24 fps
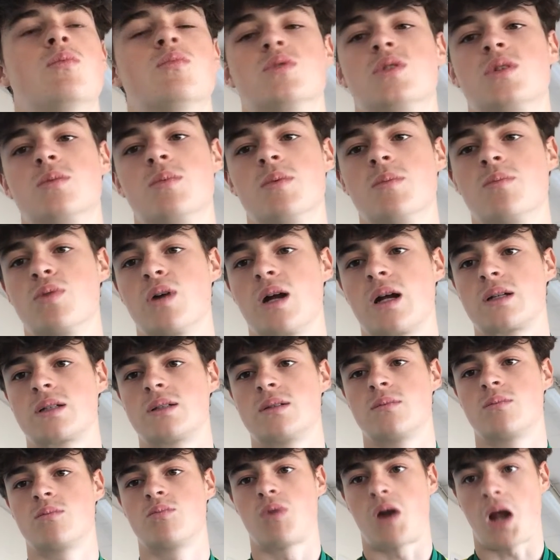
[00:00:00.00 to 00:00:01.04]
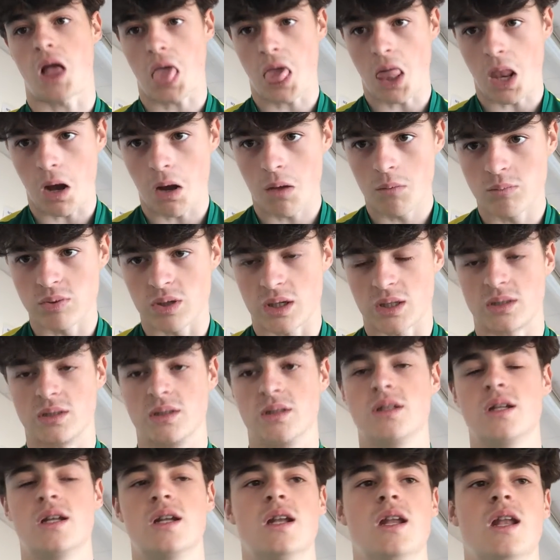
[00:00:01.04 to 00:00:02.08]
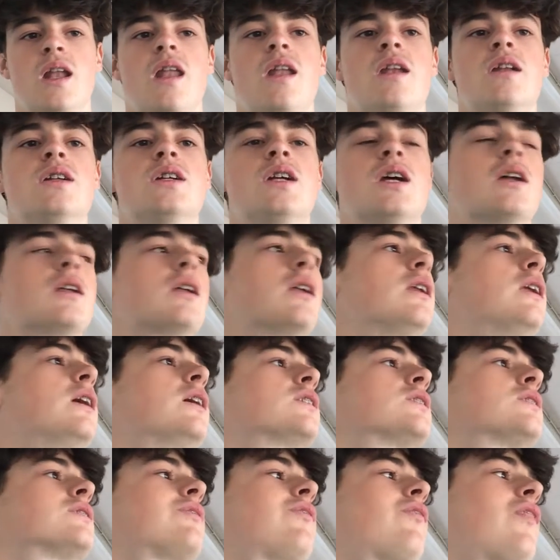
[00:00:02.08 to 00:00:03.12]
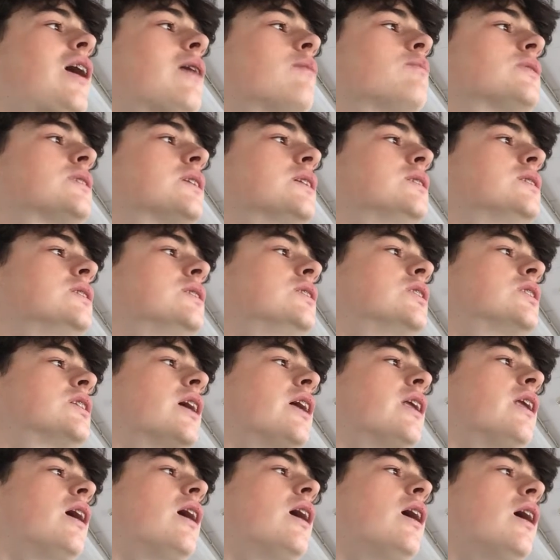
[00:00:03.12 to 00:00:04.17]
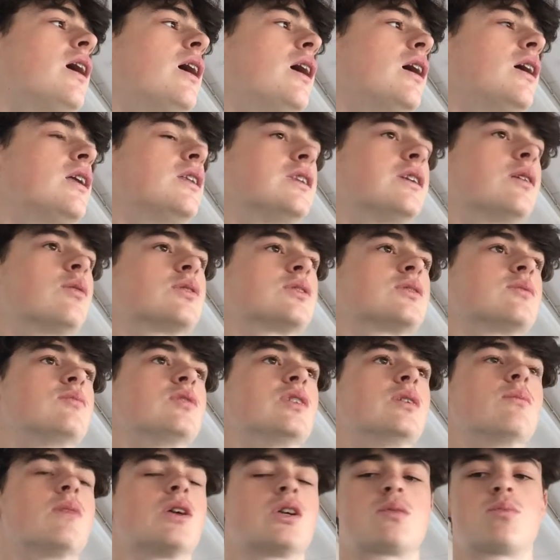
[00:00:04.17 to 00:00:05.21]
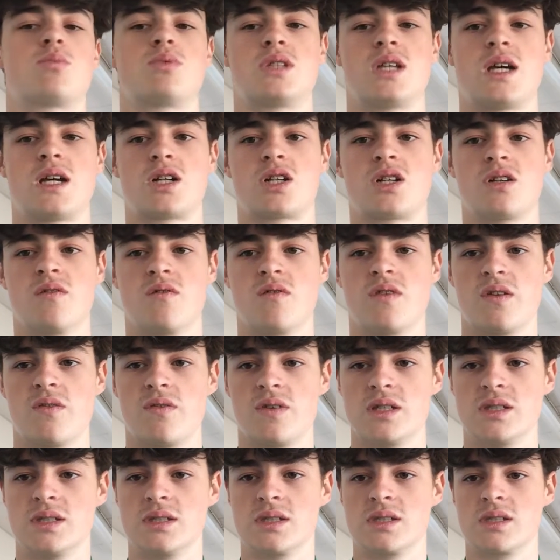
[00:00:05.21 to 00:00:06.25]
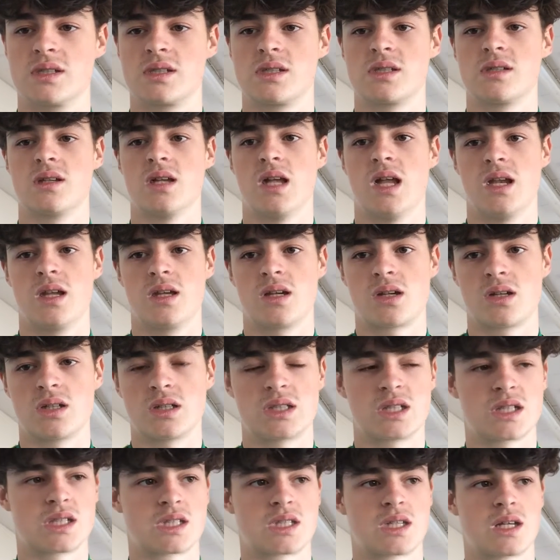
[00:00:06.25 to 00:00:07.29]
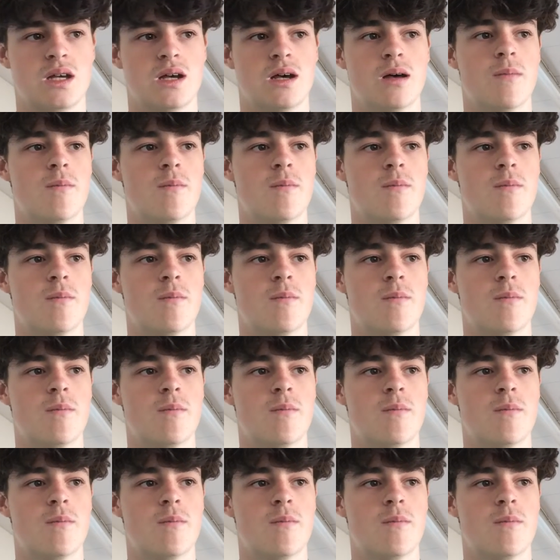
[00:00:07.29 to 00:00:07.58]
was to be pregnant and then she had a less fat percentage, then there wasn't really much protection for the fetus, and it could just